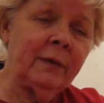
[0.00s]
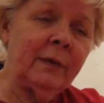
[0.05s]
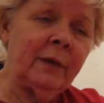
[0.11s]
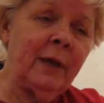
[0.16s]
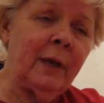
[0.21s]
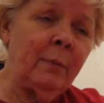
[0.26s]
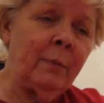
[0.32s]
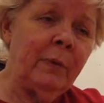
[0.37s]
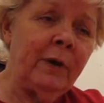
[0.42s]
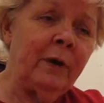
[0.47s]

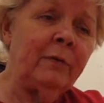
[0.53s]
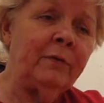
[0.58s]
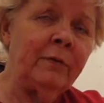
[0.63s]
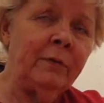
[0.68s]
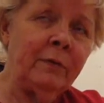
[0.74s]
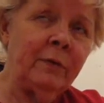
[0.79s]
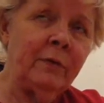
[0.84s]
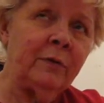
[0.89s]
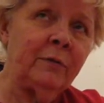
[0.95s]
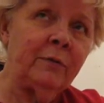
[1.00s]
Kappa Alpha
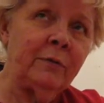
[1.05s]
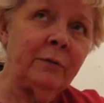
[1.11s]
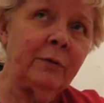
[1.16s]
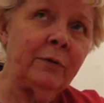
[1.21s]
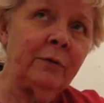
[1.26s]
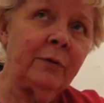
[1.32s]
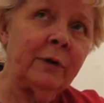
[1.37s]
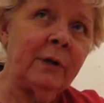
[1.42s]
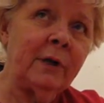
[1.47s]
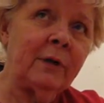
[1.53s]
is his
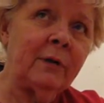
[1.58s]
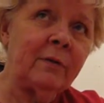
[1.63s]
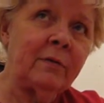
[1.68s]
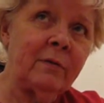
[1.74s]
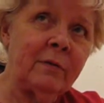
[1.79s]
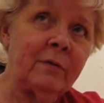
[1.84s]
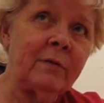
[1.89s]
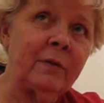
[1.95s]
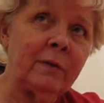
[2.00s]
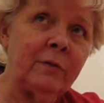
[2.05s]
fraternity and it's
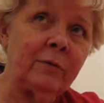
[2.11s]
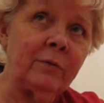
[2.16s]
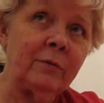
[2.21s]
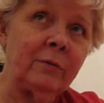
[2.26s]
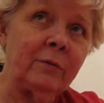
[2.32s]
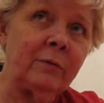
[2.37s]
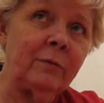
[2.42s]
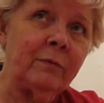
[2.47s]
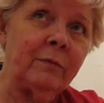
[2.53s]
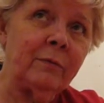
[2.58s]
a Southern
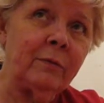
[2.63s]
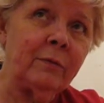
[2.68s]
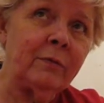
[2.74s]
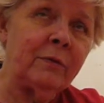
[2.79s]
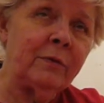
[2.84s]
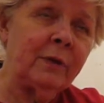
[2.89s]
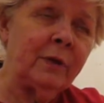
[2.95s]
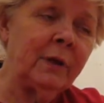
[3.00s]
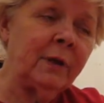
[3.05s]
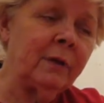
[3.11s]

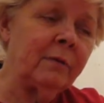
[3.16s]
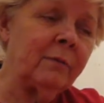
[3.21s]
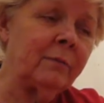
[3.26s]
University.